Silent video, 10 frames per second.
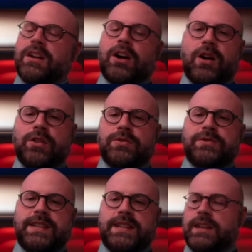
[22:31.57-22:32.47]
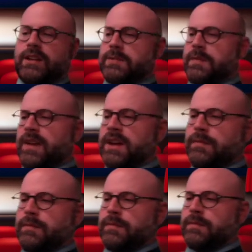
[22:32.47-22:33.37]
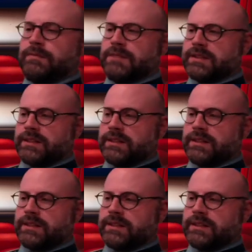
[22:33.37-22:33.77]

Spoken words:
all those details provided by Mr.